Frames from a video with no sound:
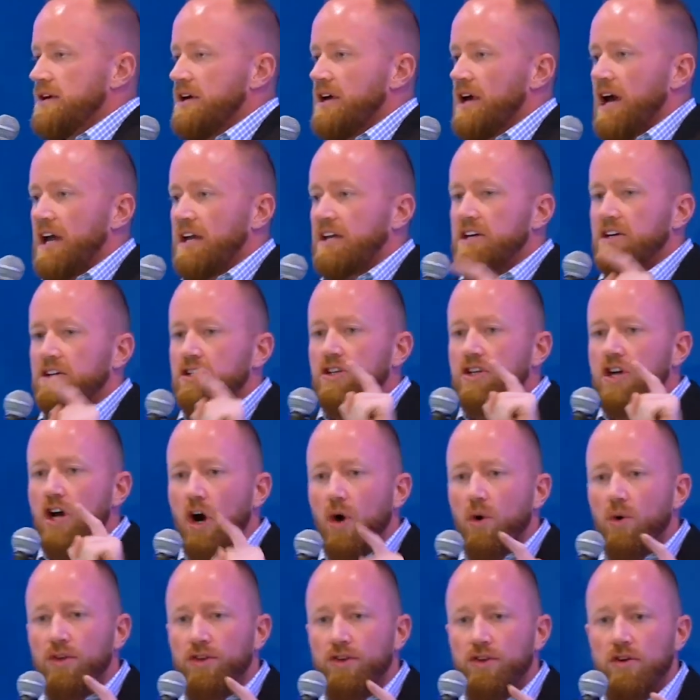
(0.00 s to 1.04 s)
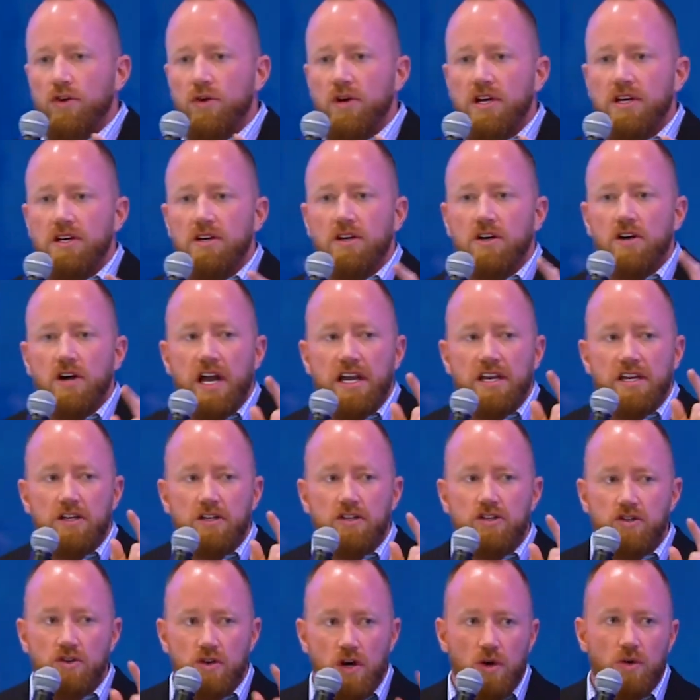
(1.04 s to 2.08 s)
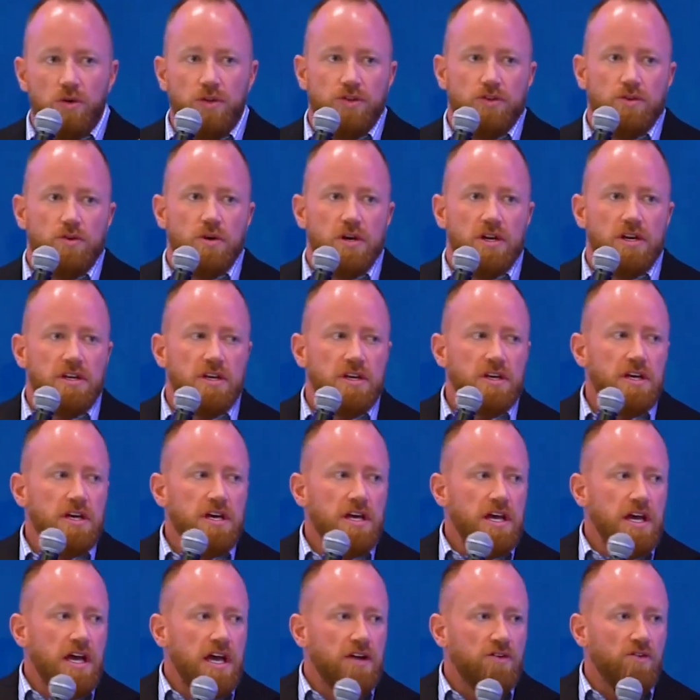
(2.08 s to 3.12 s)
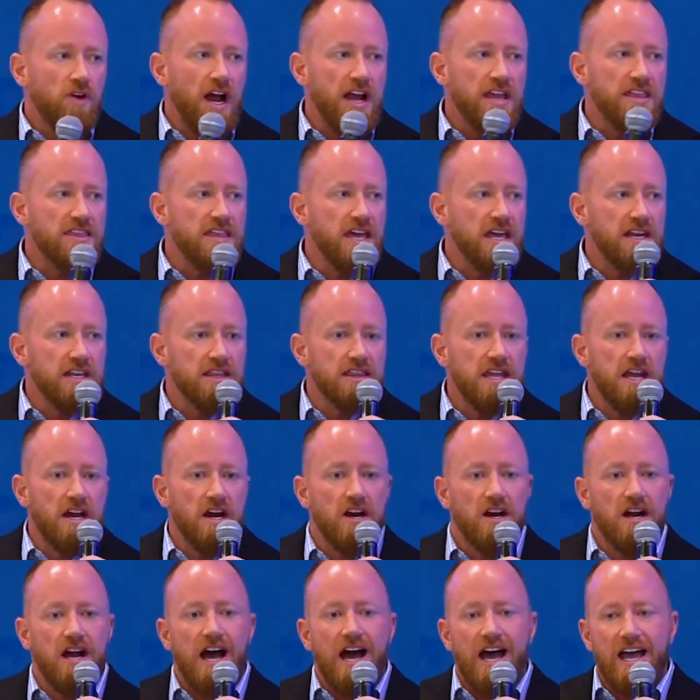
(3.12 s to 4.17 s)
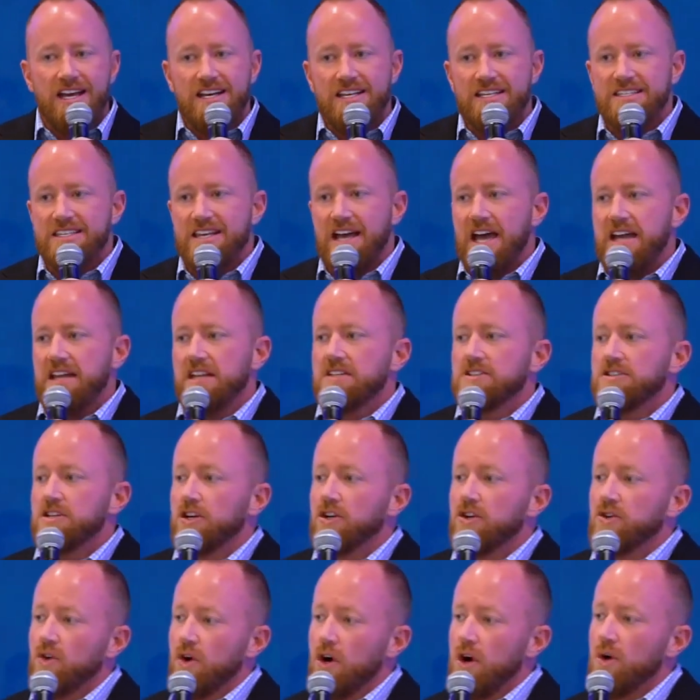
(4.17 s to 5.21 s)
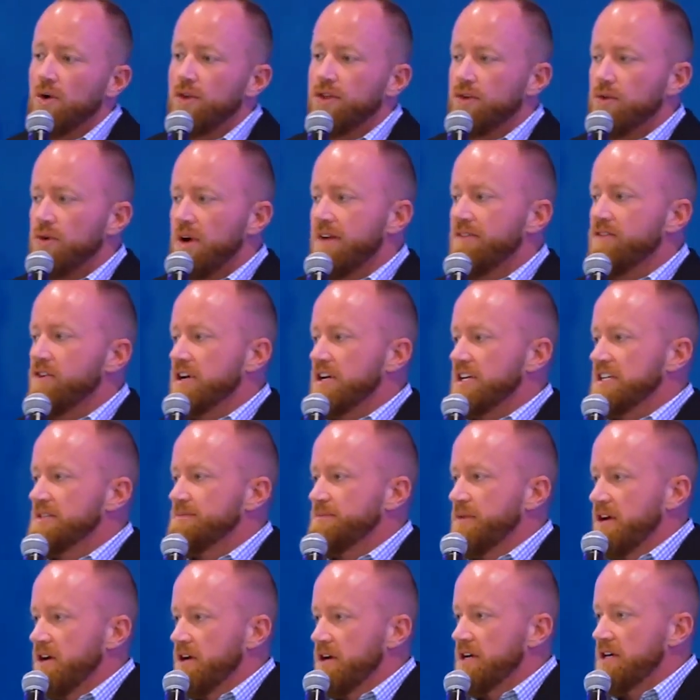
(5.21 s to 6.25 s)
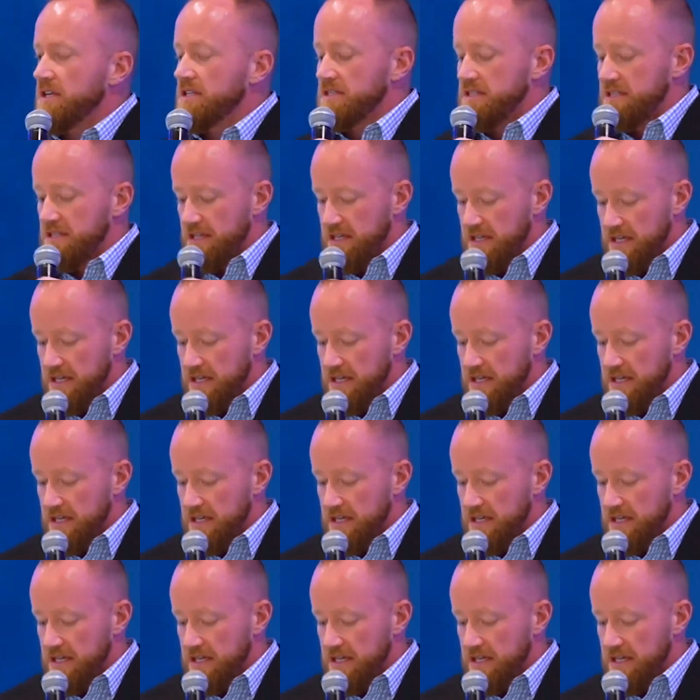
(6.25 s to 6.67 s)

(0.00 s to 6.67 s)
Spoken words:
I could go through it, or I could grow through it. And right then and there, I decided to grow through every experience